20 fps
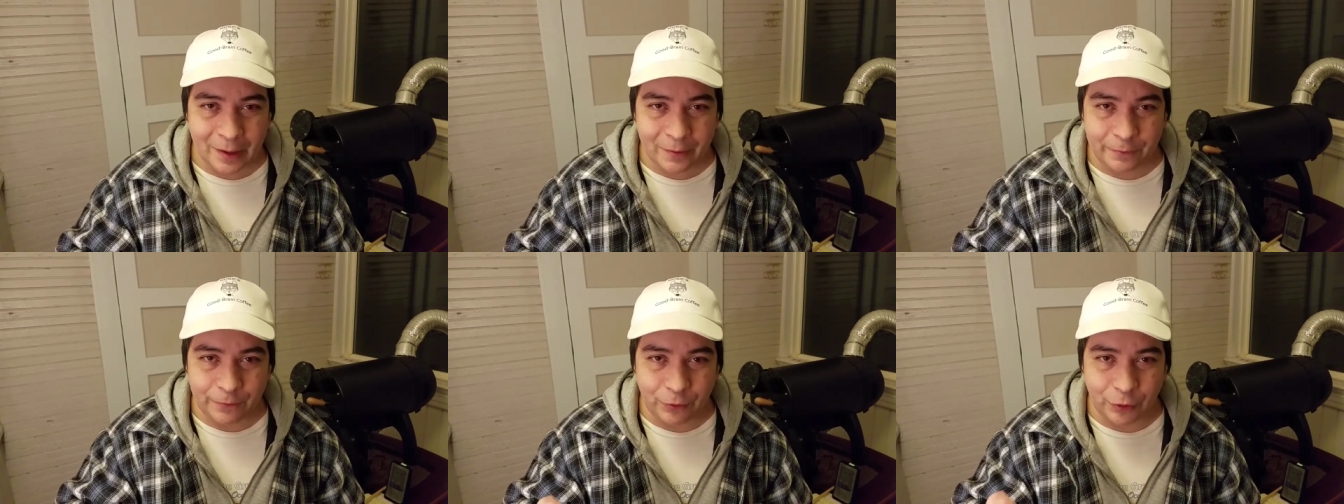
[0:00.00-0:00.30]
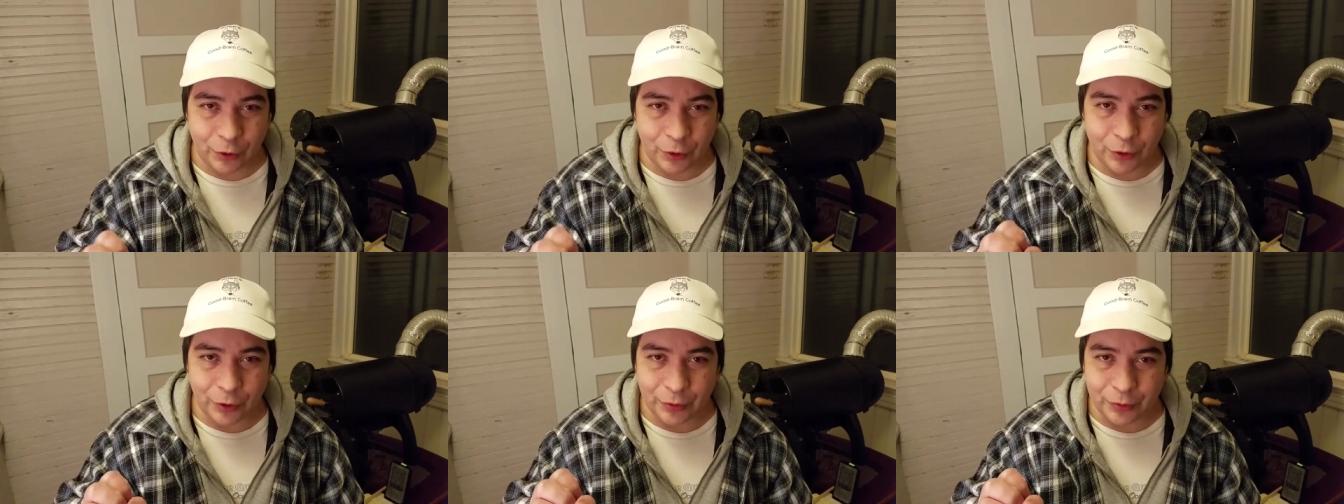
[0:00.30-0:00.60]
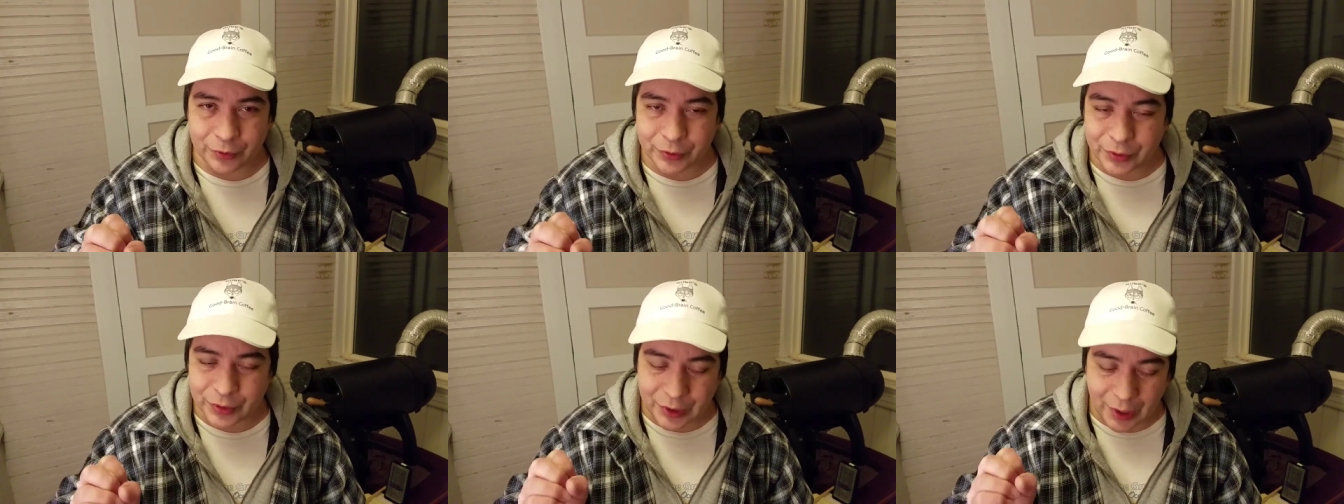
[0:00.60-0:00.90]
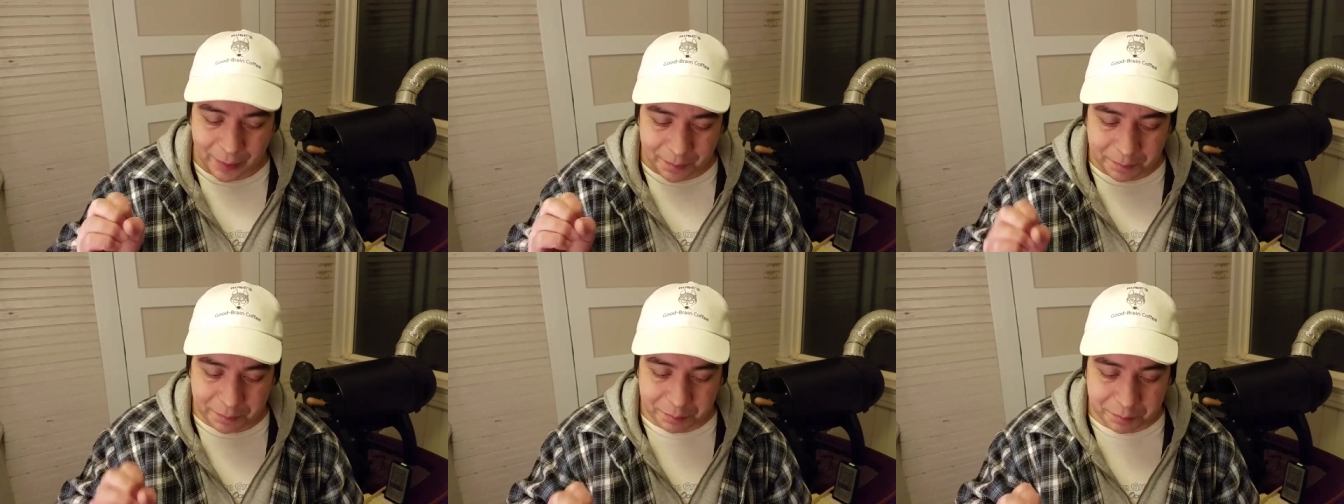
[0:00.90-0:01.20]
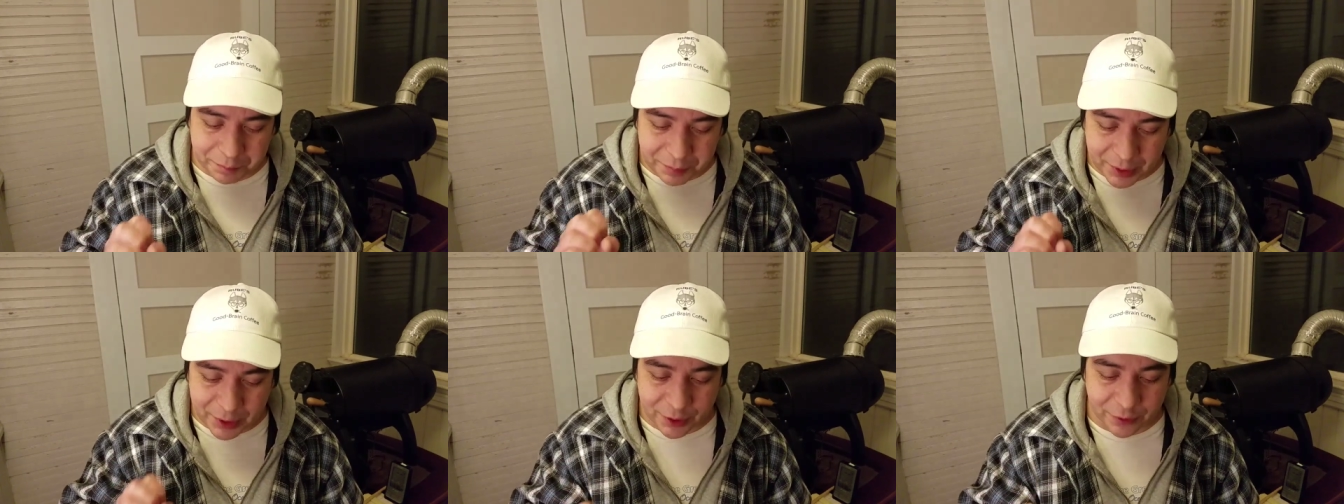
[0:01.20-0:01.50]
for some
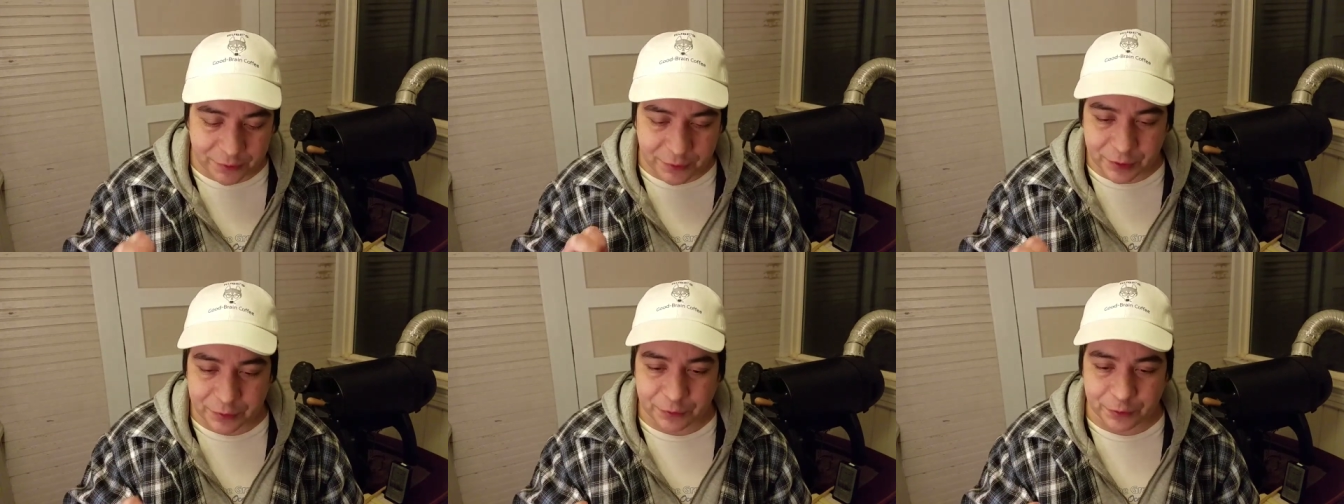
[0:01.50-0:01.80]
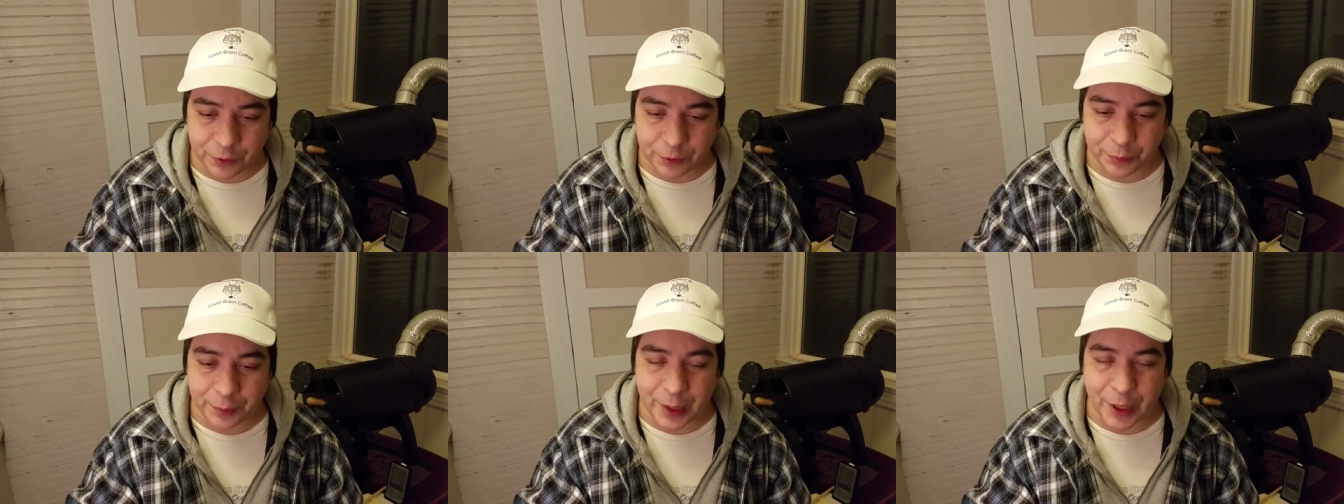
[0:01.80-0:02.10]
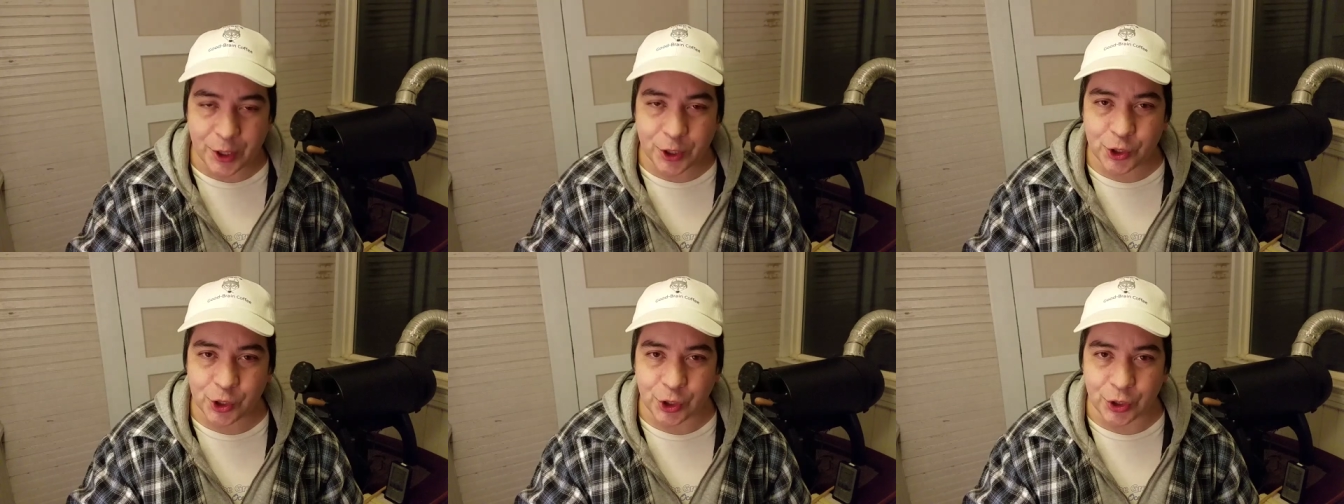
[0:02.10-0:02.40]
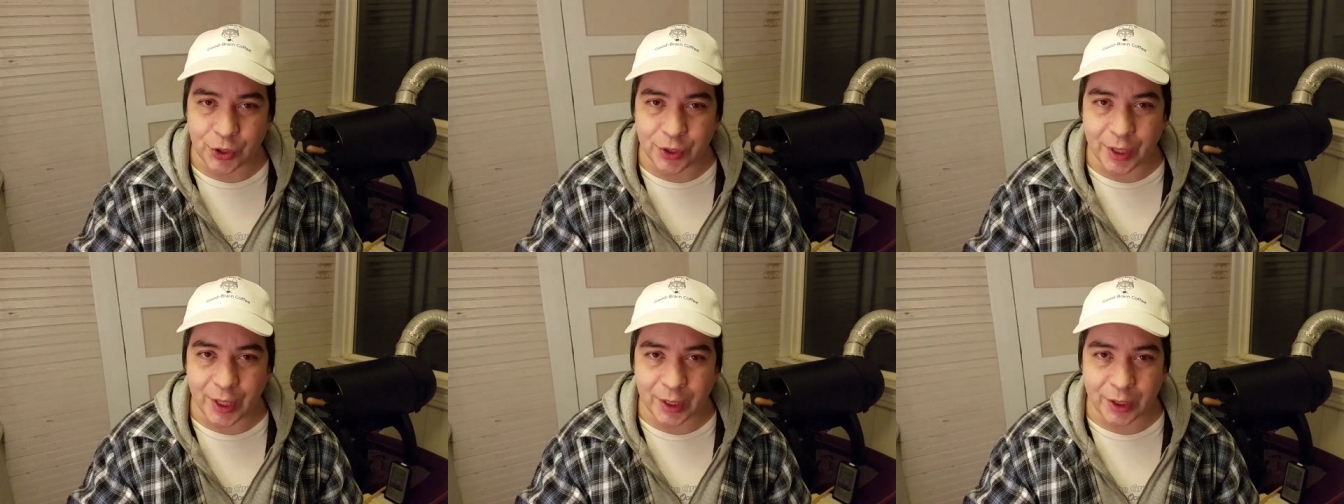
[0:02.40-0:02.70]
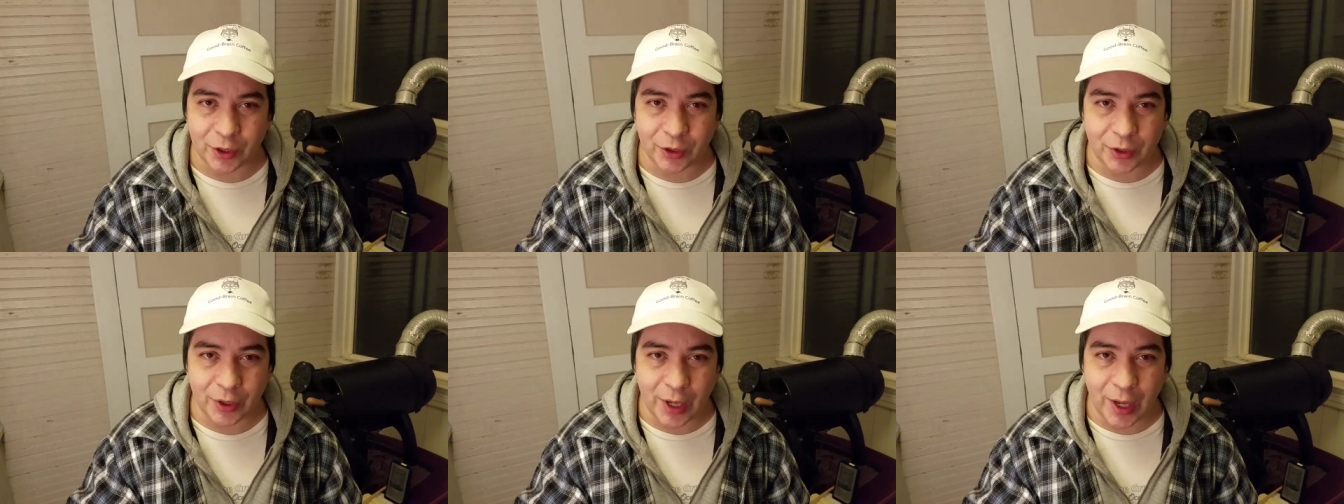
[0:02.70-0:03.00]
bit of information that
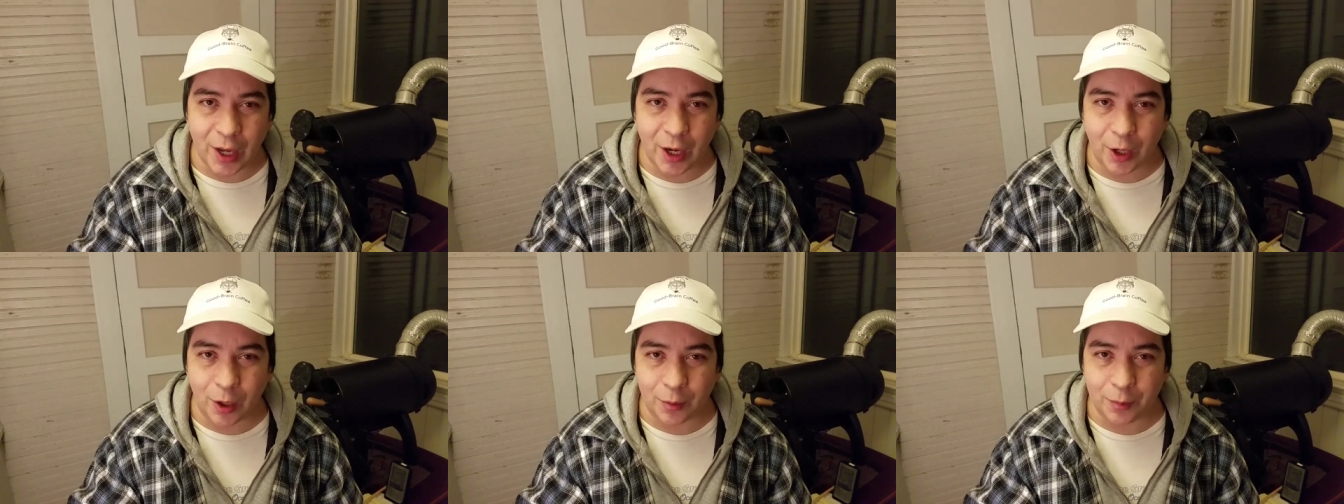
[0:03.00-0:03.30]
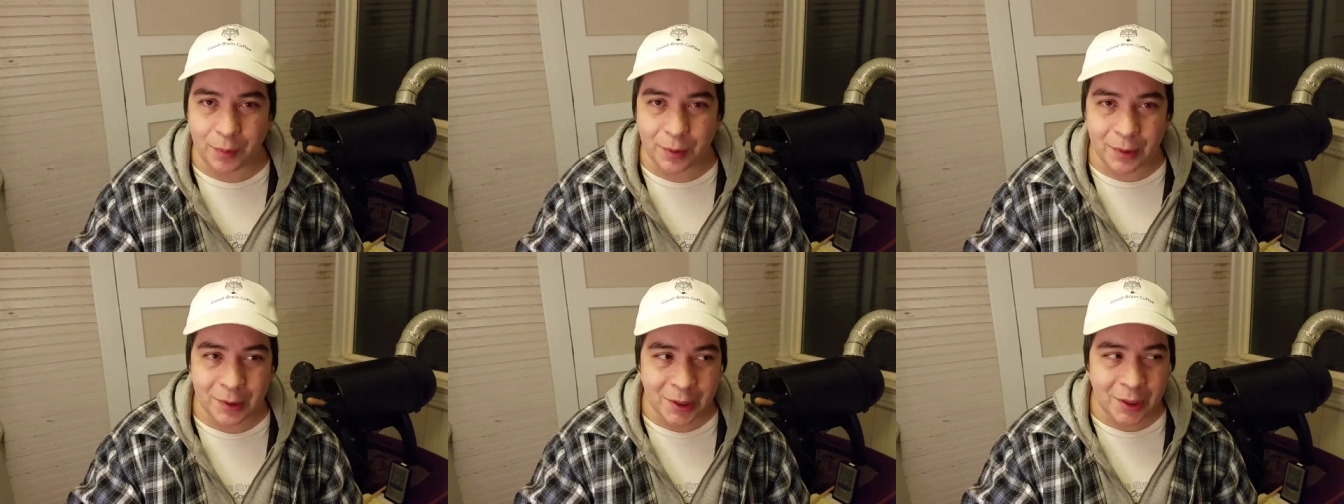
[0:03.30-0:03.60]
could help